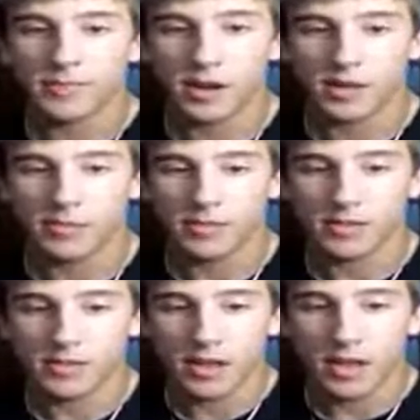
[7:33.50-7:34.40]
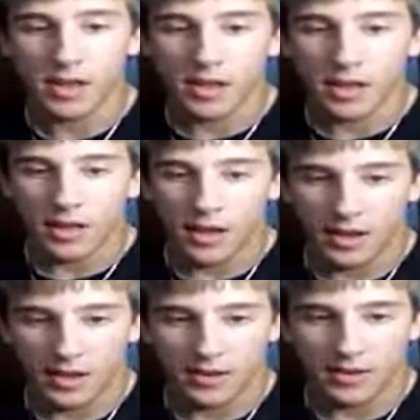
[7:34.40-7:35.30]
Documents,
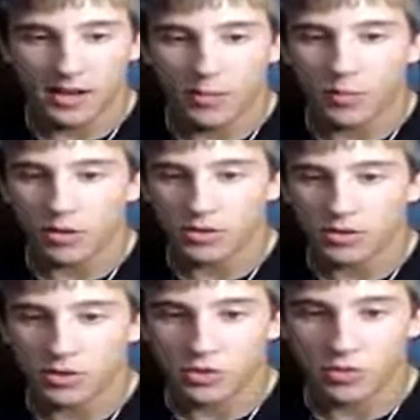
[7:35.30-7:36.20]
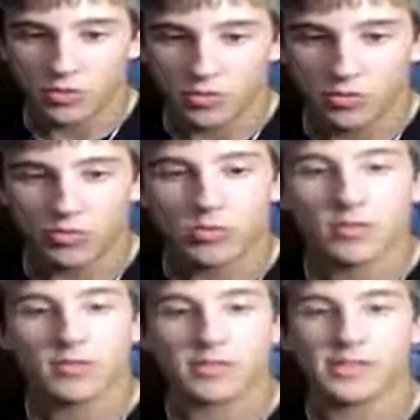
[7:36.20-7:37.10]
and I want to,
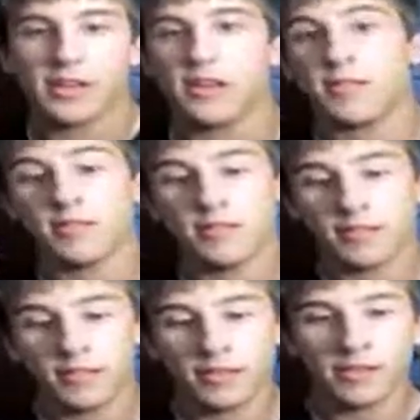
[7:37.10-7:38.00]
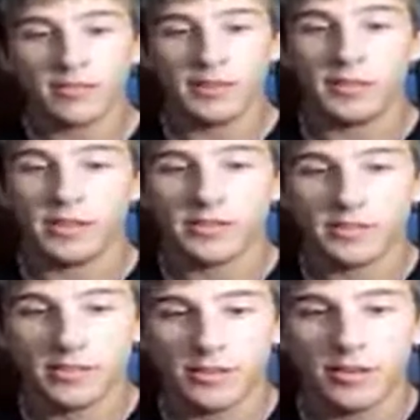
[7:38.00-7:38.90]
let's say, view
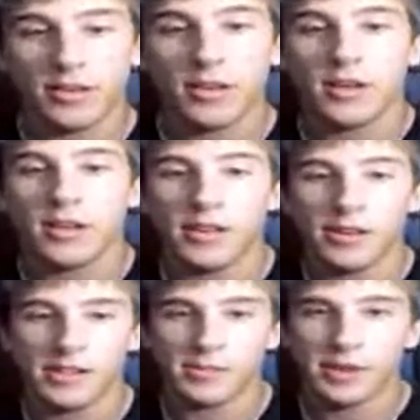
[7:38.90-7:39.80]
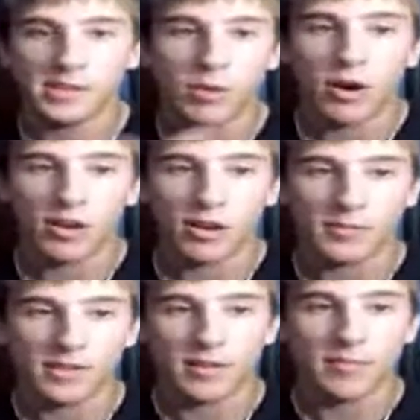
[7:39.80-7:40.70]
this, you hit spacebar and it
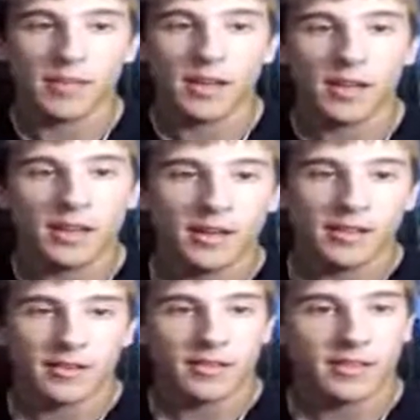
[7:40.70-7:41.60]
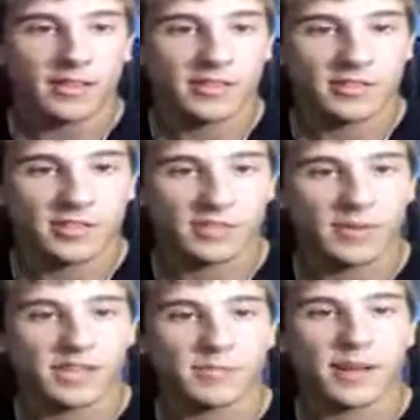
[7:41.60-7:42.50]
comes up. This is just
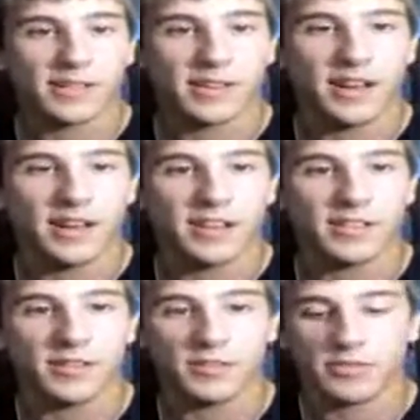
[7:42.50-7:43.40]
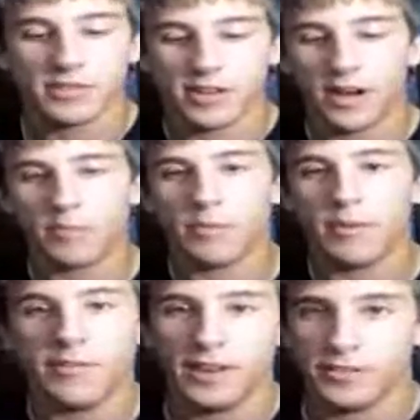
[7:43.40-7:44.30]
my specs that I needed to use to output
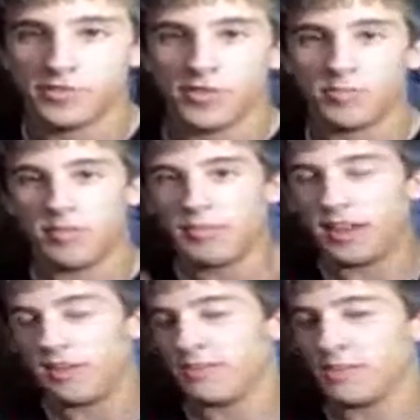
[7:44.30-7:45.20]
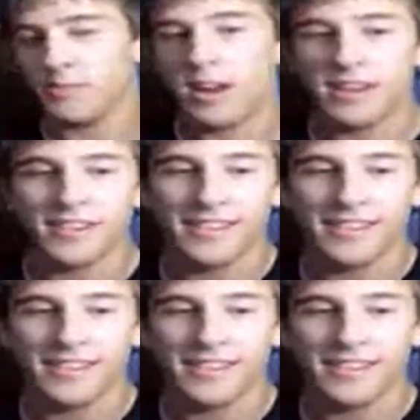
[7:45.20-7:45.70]
my videos from to fit YouTube right.